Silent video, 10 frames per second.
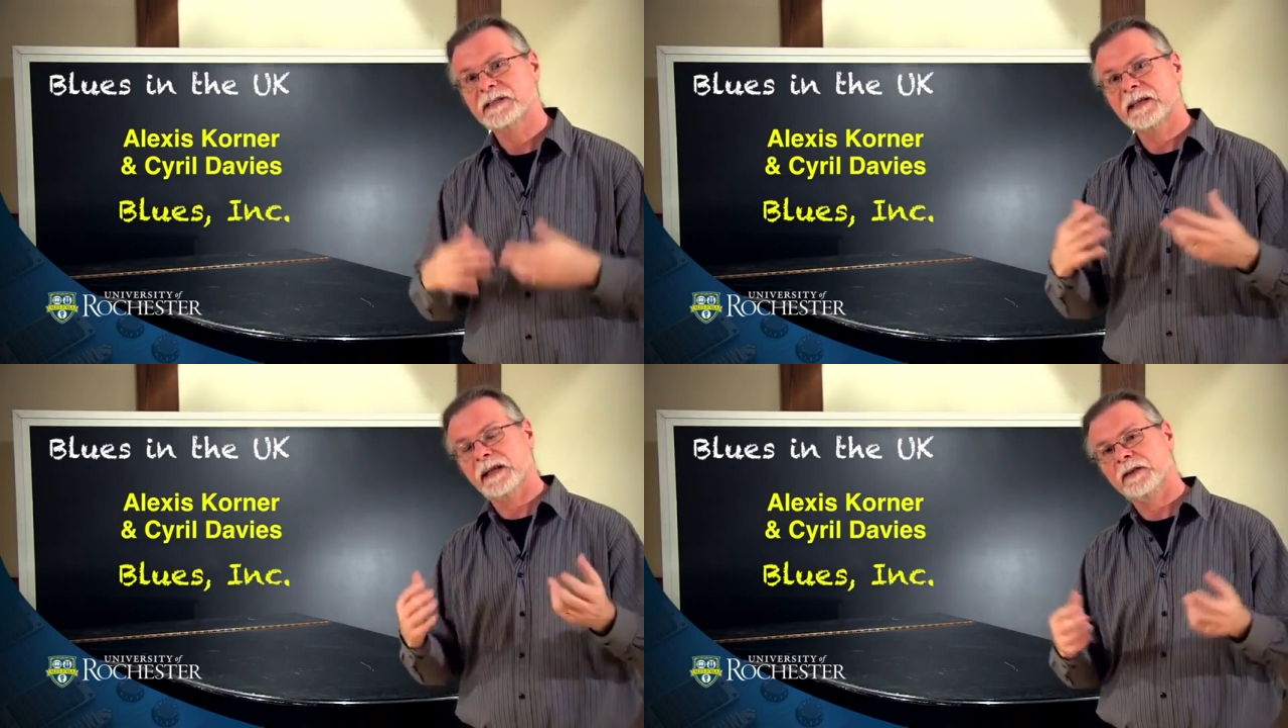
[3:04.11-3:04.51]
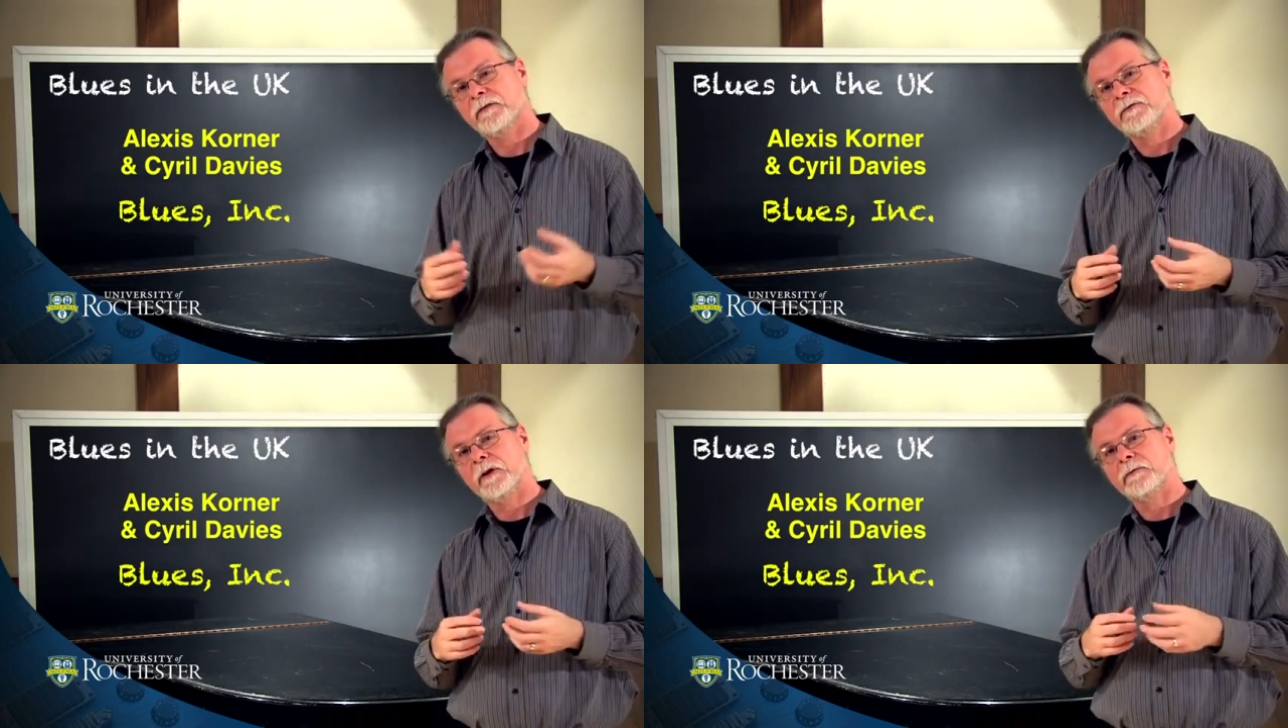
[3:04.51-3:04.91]
sitting in the
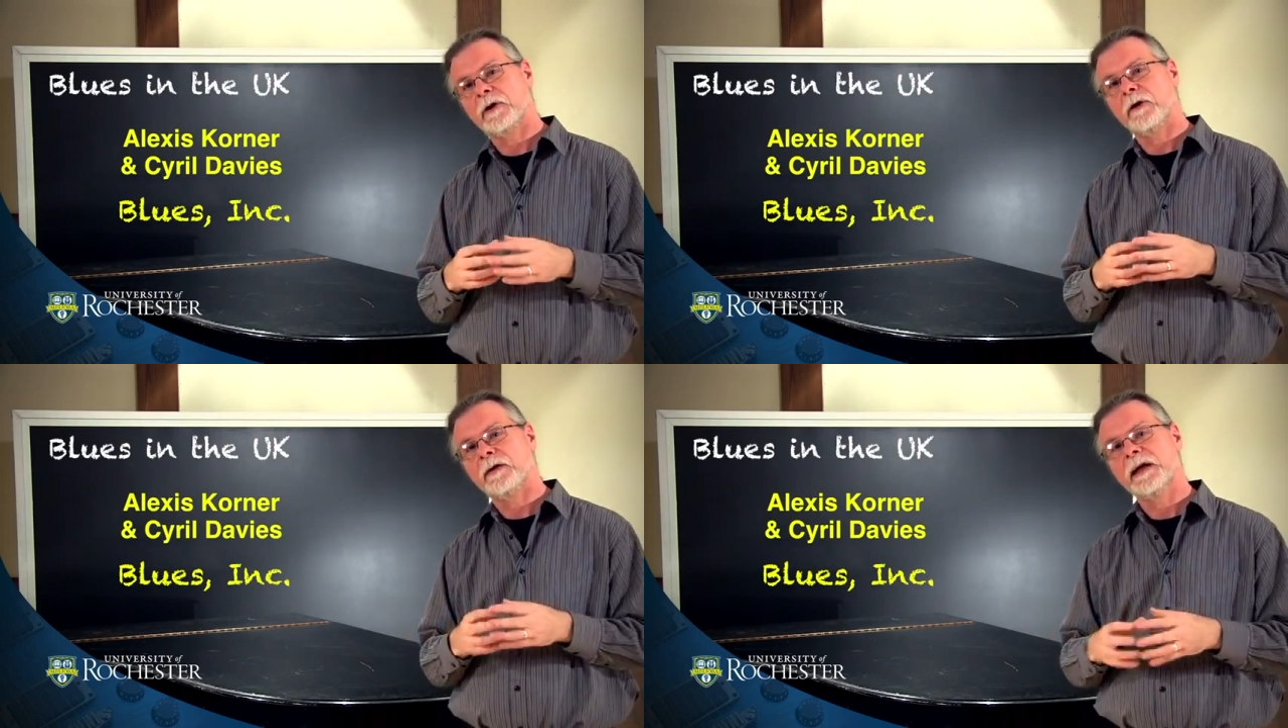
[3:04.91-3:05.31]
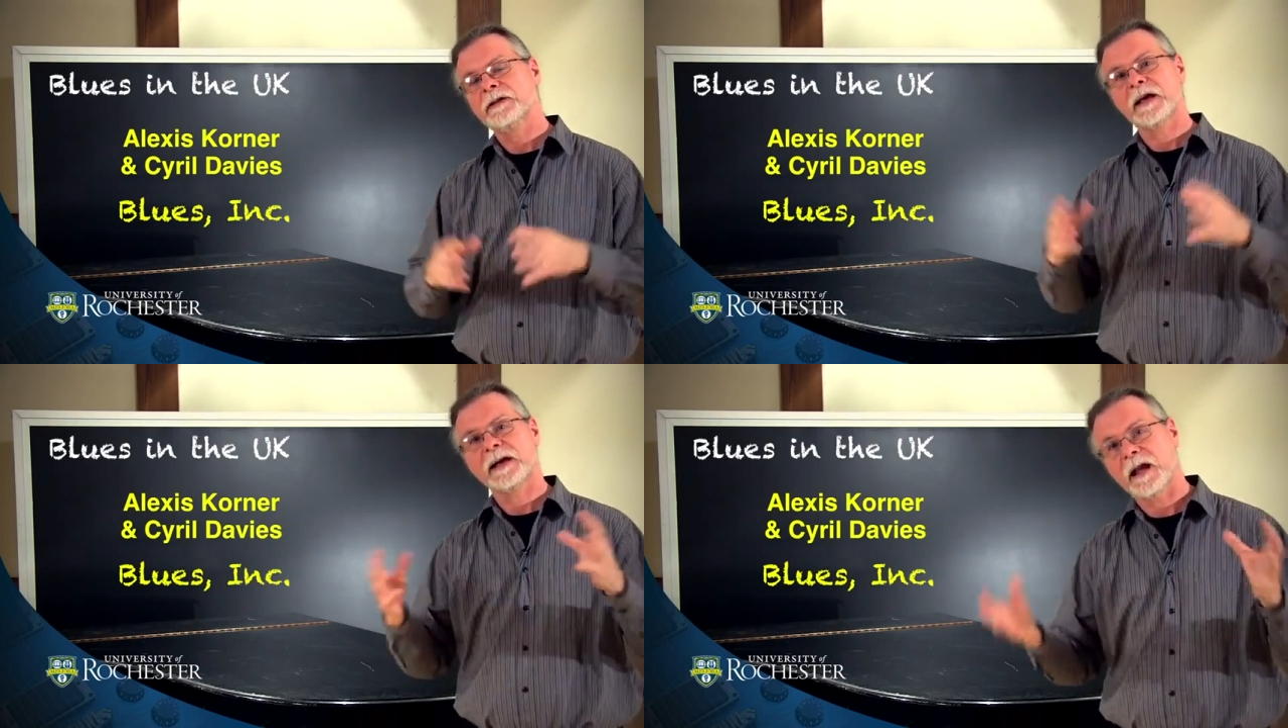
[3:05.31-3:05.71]
front row,
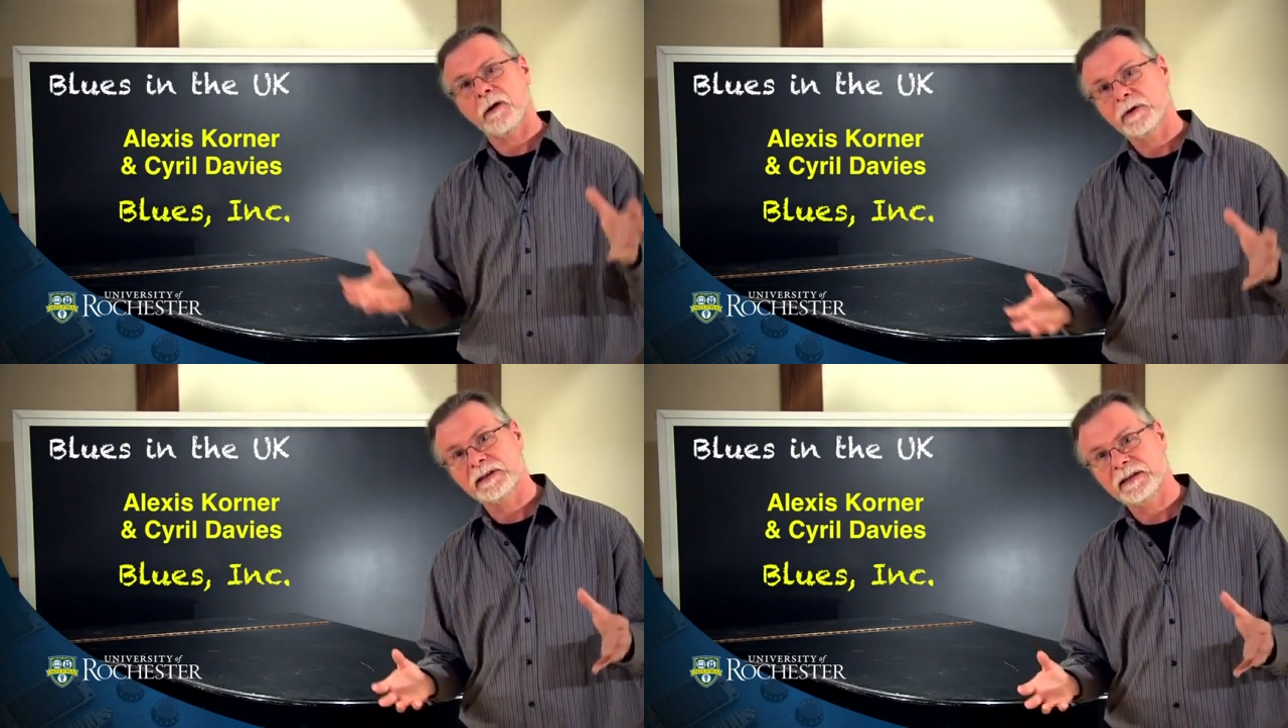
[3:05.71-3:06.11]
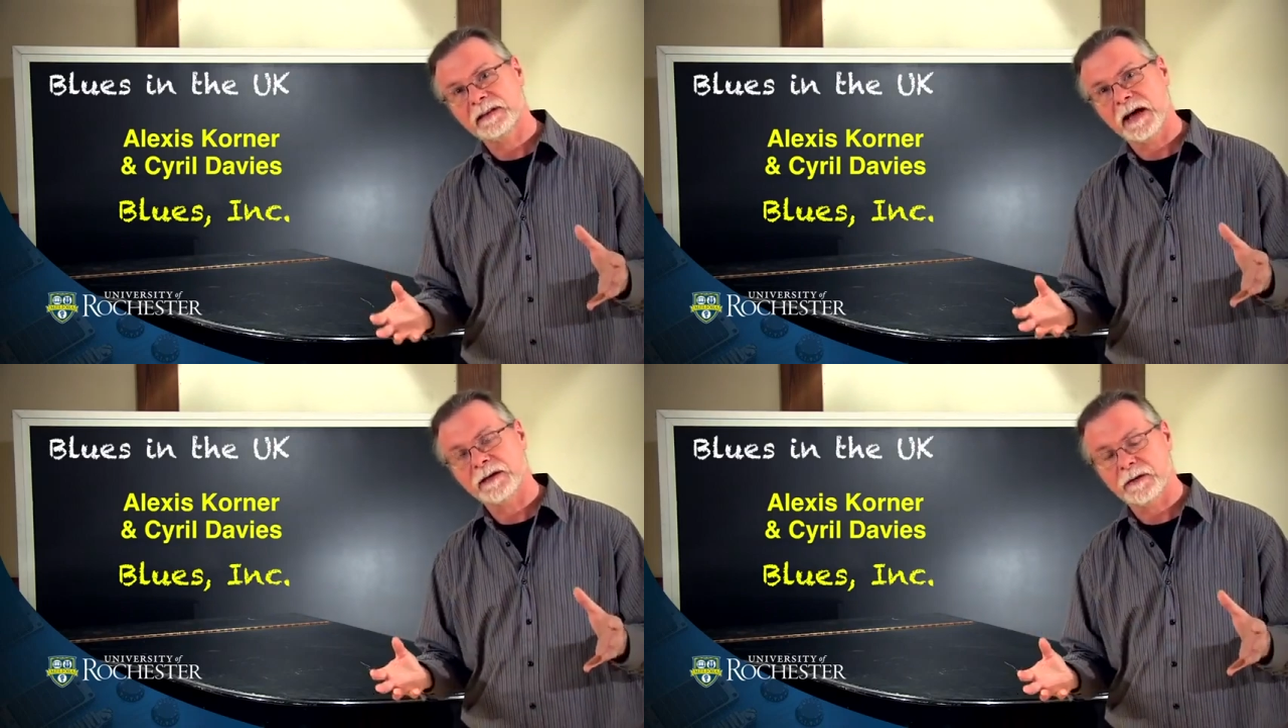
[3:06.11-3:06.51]
checking out what these
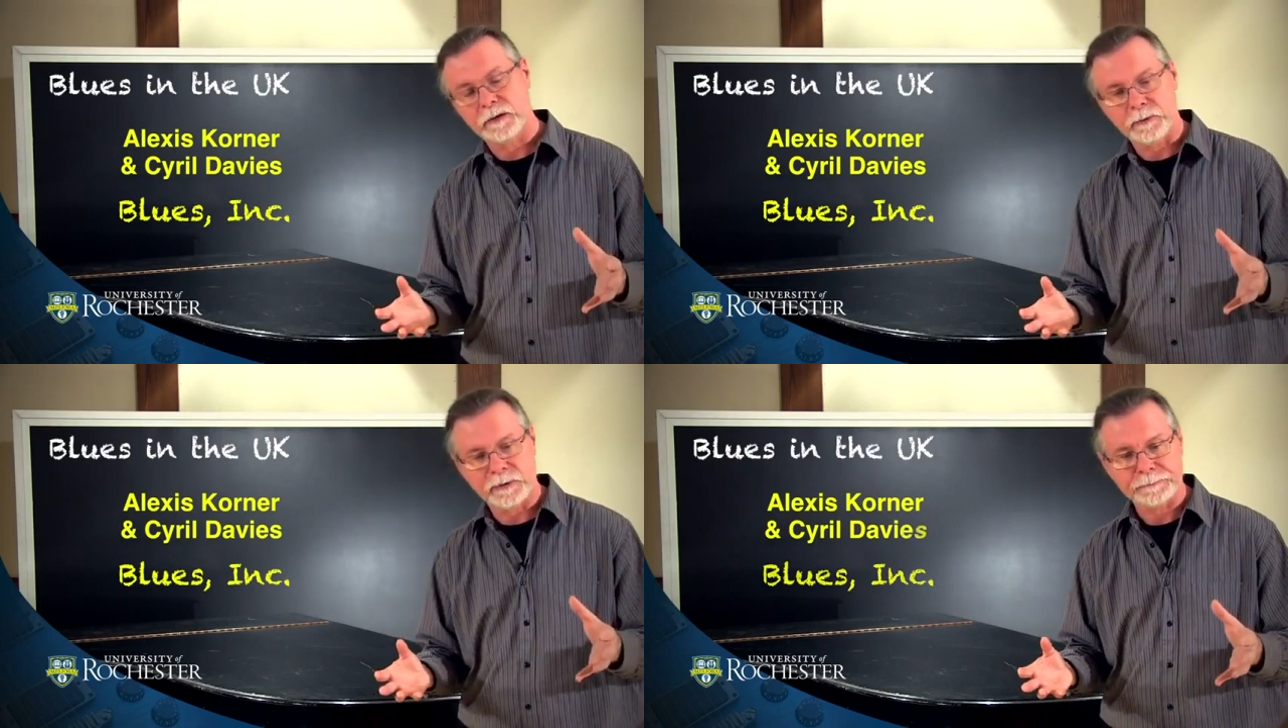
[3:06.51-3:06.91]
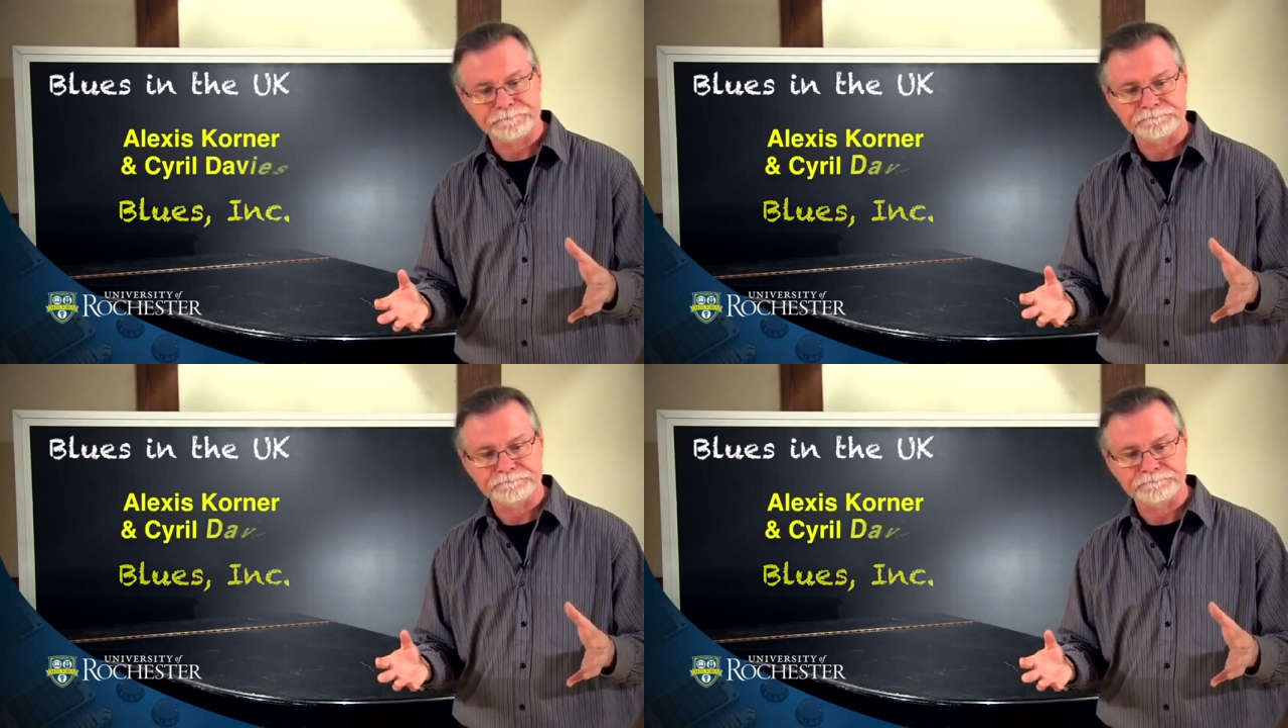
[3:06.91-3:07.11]
guys are doing.